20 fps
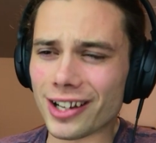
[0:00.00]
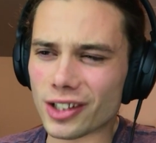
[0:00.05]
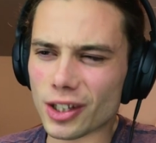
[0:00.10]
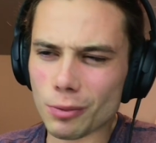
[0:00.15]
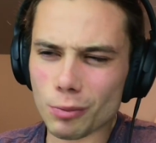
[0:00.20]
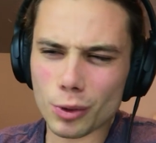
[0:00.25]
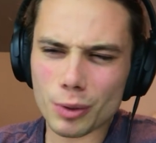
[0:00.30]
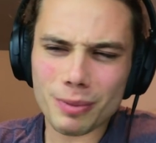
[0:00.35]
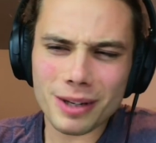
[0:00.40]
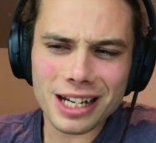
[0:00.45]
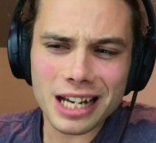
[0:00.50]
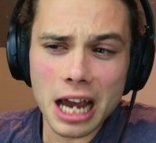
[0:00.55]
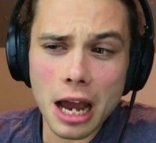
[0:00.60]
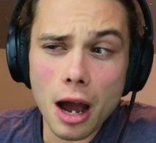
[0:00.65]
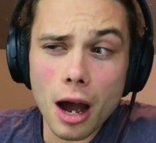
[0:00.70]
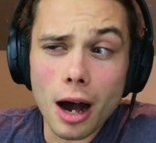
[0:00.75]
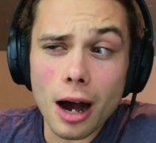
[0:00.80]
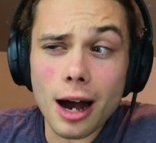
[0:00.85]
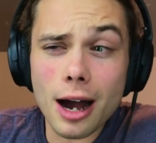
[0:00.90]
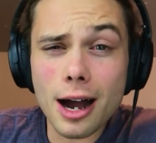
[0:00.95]
There would be
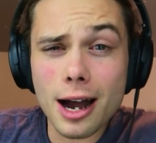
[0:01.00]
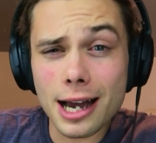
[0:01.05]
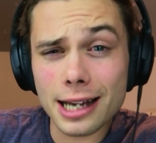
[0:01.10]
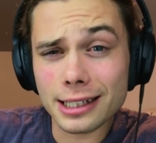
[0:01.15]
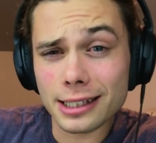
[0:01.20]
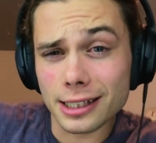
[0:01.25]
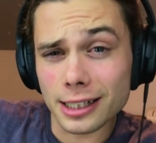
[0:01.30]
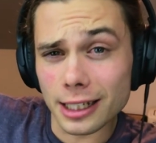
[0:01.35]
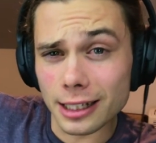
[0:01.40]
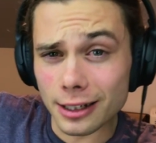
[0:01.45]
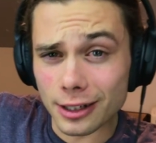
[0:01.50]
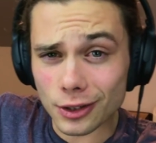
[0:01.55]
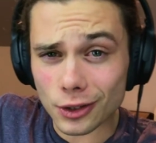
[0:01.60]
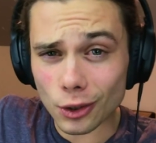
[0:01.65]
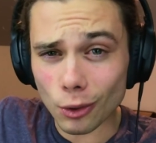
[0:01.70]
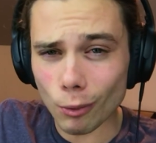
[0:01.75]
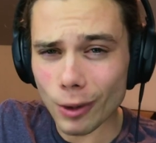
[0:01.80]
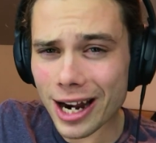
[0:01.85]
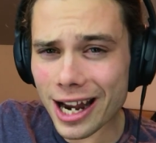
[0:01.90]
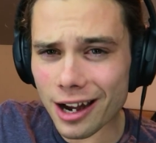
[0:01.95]
iciness
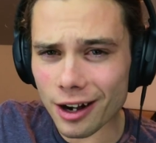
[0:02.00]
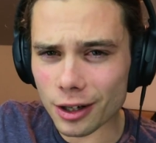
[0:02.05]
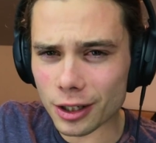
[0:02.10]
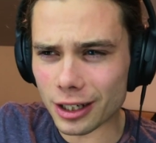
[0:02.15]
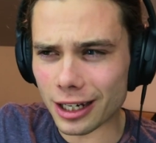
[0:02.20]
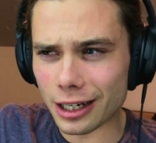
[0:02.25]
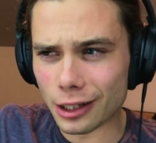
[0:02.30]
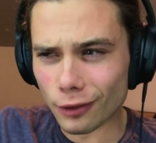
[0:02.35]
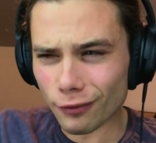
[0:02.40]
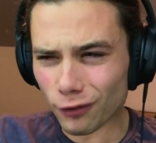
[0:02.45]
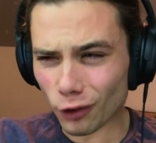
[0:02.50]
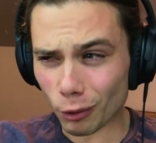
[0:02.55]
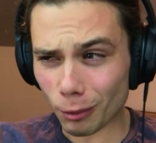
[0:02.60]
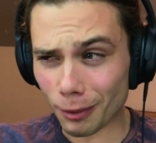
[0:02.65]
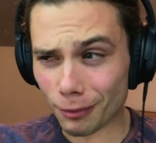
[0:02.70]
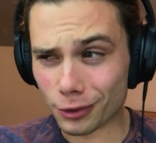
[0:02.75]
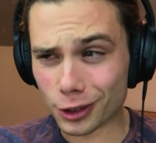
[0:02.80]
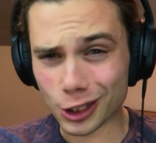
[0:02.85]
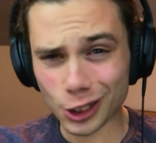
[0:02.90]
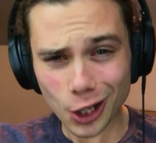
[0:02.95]
around in the form
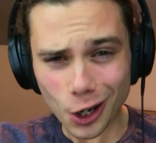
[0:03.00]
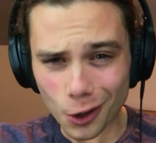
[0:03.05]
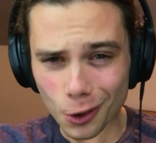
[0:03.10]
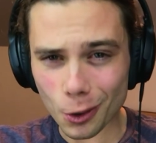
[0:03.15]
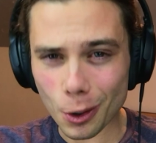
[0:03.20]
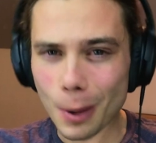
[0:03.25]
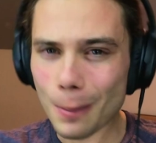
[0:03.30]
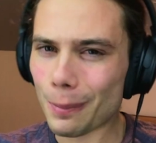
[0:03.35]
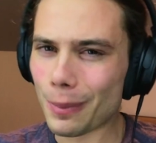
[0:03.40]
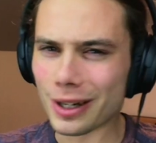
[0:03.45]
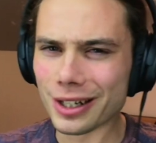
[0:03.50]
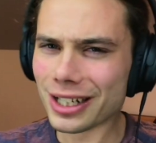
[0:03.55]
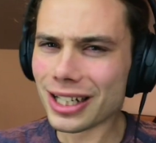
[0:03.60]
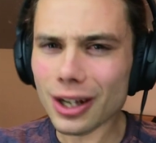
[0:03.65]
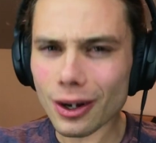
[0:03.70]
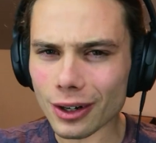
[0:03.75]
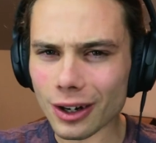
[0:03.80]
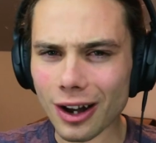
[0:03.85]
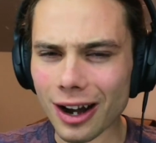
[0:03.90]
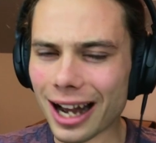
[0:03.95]
of snow, but
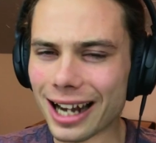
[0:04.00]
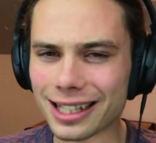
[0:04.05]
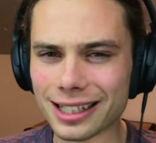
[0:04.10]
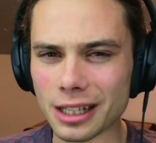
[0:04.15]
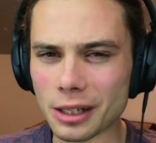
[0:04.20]
not ice.